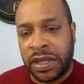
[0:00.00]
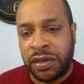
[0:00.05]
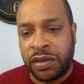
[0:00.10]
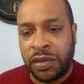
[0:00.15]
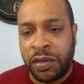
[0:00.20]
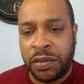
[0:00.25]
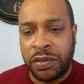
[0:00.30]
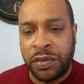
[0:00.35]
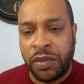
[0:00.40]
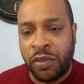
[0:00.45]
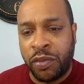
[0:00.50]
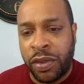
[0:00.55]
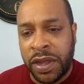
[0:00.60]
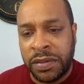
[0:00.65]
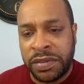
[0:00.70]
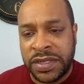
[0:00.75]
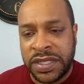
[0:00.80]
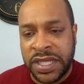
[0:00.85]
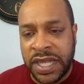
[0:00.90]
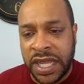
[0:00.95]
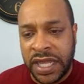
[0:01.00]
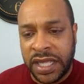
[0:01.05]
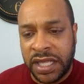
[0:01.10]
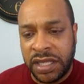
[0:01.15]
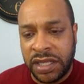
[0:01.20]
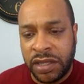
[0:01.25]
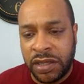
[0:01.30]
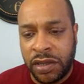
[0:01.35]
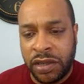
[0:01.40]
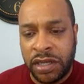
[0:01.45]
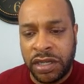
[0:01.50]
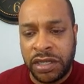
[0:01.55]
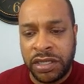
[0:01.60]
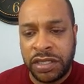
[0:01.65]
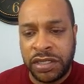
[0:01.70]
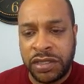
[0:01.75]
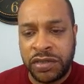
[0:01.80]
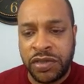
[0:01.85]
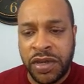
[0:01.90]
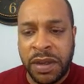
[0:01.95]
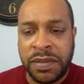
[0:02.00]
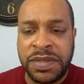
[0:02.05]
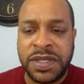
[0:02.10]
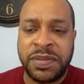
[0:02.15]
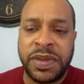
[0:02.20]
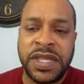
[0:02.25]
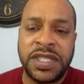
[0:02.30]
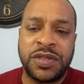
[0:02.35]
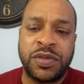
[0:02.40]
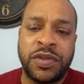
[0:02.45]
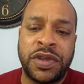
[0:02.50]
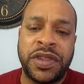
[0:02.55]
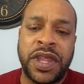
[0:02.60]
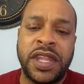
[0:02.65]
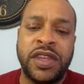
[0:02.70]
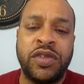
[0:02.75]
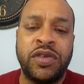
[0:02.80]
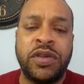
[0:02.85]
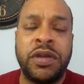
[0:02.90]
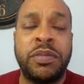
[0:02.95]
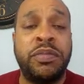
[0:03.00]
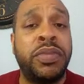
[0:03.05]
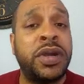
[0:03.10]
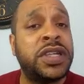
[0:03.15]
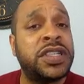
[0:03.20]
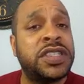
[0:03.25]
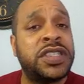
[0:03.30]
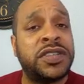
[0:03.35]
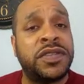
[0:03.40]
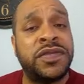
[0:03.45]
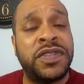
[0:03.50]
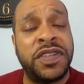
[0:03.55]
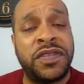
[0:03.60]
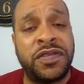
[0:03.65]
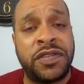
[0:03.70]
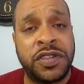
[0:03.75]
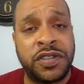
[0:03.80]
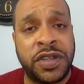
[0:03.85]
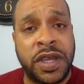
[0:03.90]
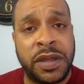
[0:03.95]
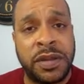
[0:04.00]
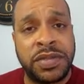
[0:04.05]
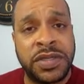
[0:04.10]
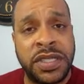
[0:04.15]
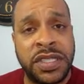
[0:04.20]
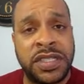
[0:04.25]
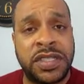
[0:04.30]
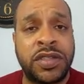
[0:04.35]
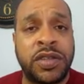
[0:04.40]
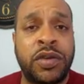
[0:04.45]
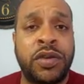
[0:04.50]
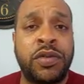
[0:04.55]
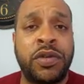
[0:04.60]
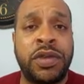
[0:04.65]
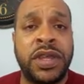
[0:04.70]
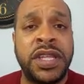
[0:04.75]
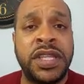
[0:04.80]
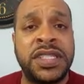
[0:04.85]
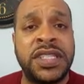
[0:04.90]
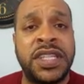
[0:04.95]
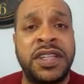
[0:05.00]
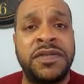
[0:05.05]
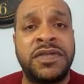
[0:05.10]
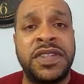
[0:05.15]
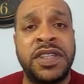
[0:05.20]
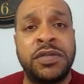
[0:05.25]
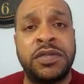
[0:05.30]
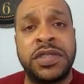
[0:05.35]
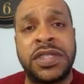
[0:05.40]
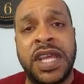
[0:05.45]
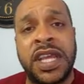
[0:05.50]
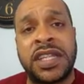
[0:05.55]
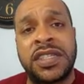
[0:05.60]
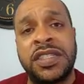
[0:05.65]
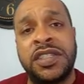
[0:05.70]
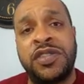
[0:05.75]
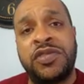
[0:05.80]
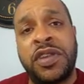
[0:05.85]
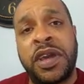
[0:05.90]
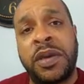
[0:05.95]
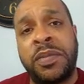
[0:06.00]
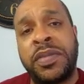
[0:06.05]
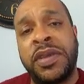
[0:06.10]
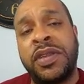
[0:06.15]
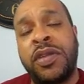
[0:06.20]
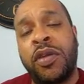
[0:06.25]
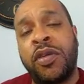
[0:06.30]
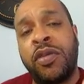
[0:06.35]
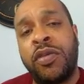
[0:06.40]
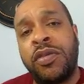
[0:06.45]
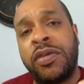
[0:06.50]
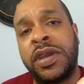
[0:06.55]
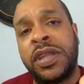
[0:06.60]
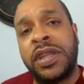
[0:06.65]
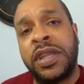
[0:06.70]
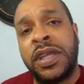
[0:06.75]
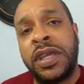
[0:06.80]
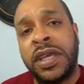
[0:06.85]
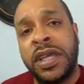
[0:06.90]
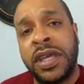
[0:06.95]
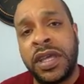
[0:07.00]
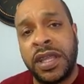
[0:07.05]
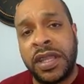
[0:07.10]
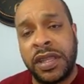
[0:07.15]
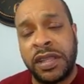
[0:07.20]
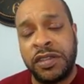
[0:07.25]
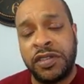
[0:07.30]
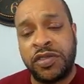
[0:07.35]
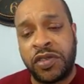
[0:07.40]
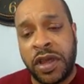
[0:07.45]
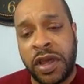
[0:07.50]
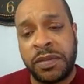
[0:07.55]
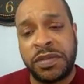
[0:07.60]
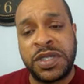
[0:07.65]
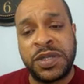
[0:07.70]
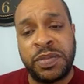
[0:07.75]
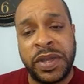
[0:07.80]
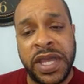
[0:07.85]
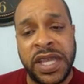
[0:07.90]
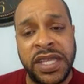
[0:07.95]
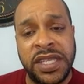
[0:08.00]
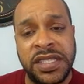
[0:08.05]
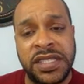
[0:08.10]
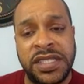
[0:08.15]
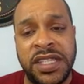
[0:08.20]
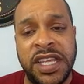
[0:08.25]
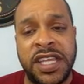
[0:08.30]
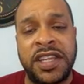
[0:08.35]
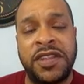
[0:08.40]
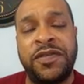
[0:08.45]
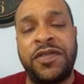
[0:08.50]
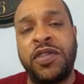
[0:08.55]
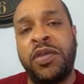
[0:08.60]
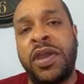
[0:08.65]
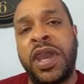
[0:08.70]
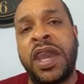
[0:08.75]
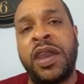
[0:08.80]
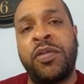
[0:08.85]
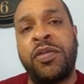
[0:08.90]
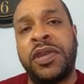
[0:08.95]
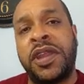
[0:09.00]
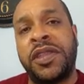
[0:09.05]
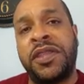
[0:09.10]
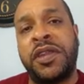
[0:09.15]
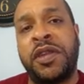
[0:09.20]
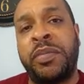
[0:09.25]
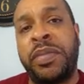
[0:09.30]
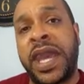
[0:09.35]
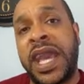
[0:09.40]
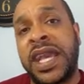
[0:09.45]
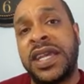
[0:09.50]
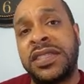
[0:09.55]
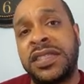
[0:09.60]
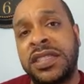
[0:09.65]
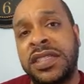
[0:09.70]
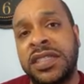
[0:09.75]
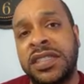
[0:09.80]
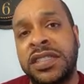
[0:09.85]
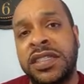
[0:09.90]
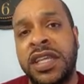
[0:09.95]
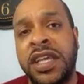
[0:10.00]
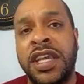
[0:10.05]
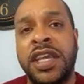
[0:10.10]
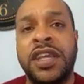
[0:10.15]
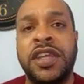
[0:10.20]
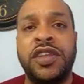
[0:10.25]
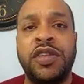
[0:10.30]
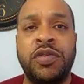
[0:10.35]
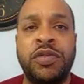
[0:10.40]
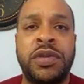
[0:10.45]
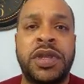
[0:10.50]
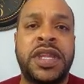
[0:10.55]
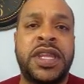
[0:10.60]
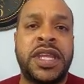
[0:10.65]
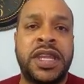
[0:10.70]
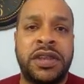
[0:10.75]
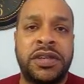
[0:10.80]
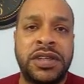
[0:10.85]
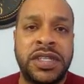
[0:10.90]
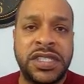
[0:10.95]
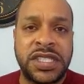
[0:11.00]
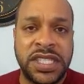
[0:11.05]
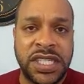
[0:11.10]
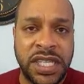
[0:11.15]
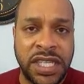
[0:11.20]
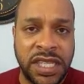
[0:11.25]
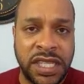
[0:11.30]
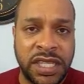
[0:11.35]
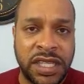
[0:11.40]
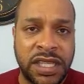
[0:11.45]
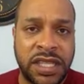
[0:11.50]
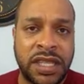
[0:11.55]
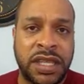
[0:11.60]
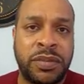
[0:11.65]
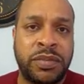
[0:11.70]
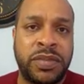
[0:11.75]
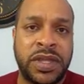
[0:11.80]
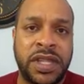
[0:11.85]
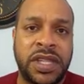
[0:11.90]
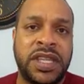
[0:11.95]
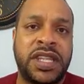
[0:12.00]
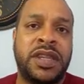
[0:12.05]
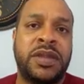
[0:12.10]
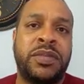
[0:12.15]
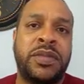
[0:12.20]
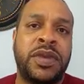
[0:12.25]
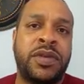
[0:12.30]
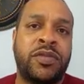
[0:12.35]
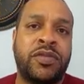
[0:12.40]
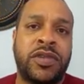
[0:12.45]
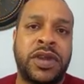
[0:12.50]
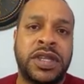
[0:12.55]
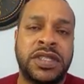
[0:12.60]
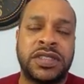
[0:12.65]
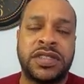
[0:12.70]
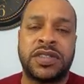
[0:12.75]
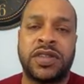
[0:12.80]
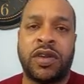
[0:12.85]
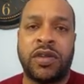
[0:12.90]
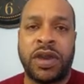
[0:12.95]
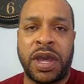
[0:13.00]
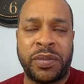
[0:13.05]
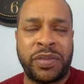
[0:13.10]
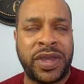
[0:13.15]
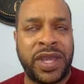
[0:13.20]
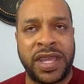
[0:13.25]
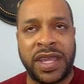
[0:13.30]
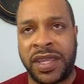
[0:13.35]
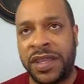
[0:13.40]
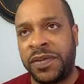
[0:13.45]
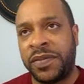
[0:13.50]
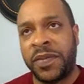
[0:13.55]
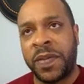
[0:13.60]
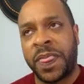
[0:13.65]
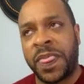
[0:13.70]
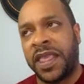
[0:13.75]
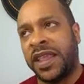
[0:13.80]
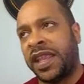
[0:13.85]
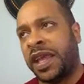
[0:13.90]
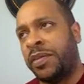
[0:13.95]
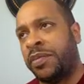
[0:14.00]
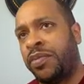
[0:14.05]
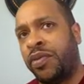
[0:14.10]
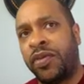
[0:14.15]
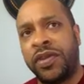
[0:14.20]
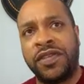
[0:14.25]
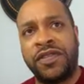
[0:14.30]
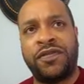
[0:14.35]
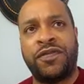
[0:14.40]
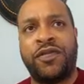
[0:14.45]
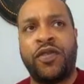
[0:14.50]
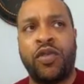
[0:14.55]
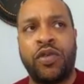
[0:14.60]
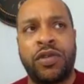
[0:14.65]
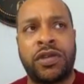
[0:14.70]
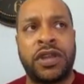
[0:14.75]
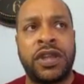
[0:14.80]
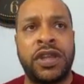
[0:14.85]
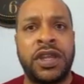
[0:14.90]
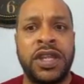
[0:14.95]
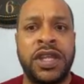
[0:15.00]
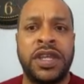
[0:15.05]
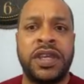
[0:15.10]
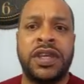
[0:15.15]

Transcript: I don't know, website called Drop Space, where they do a bunch of different drops. And so his NFT was actually dropping on Drop Space, and if you had one of their passes, you were guaranteed the ability to mint one. So I paid like 0.4